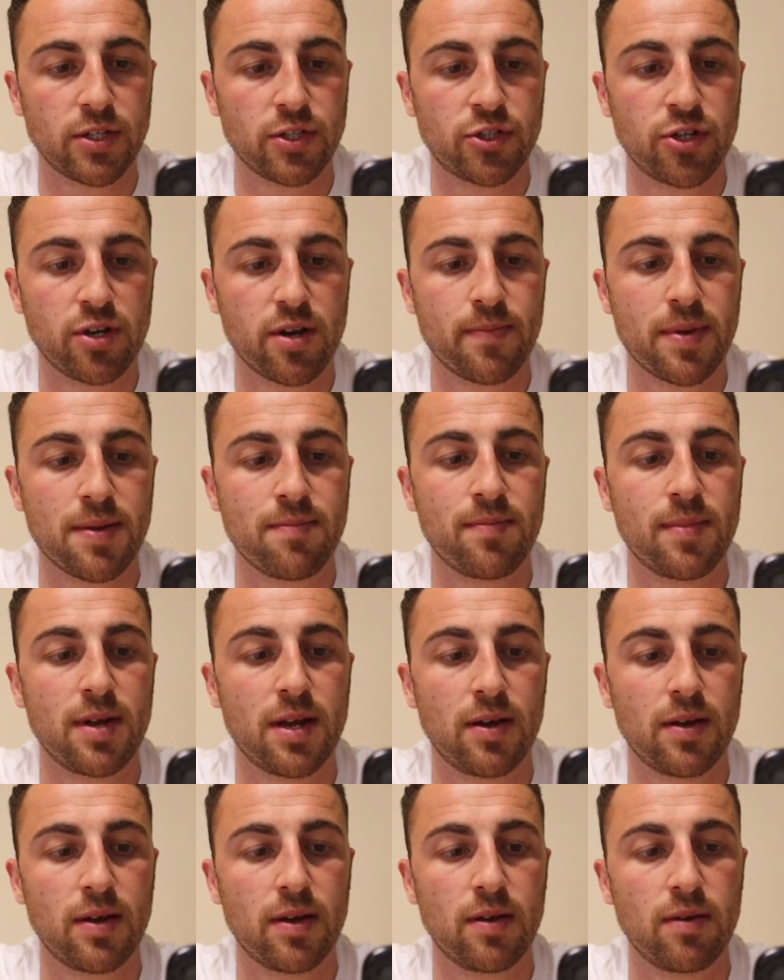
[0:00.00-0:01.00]
Should it be
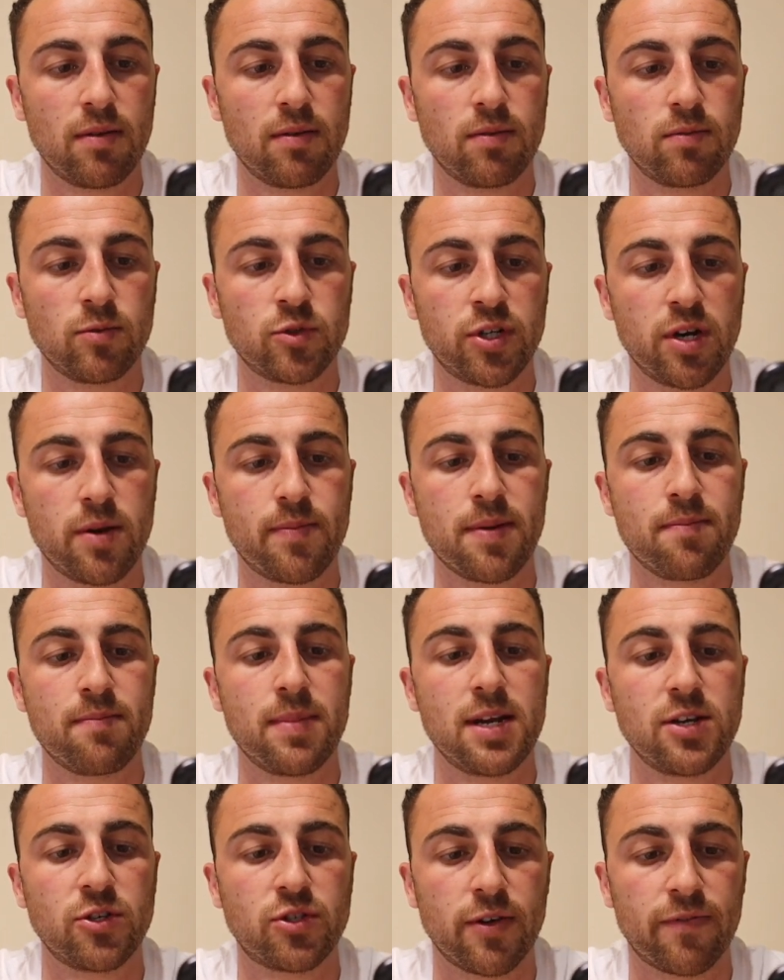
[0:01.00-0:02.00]
should it be
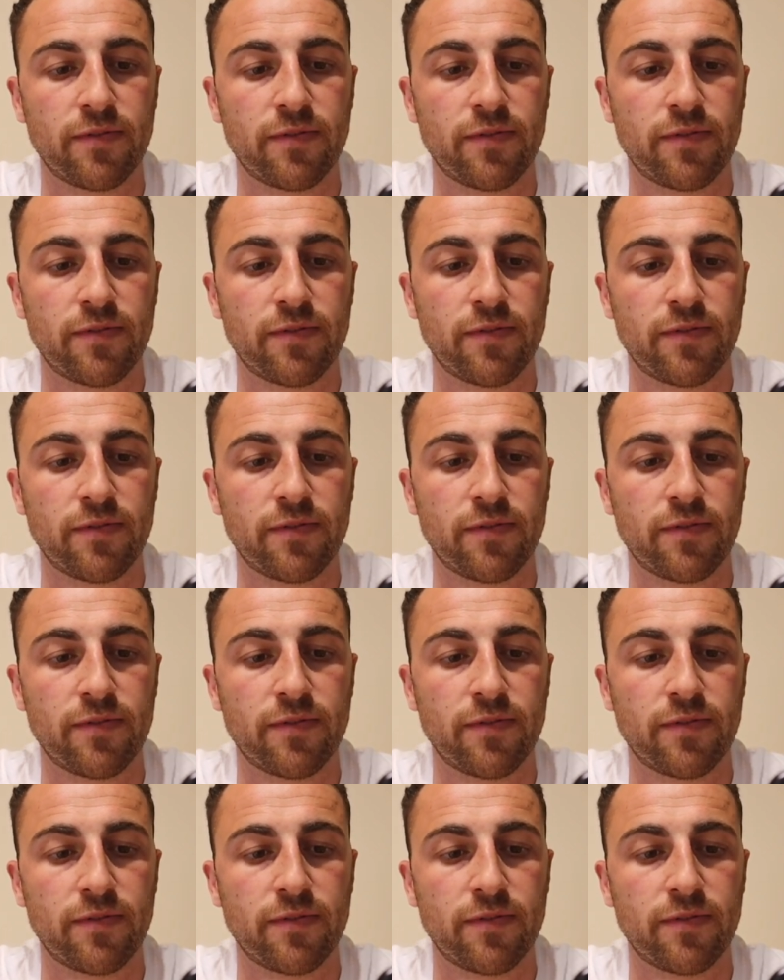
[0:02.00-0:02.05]
military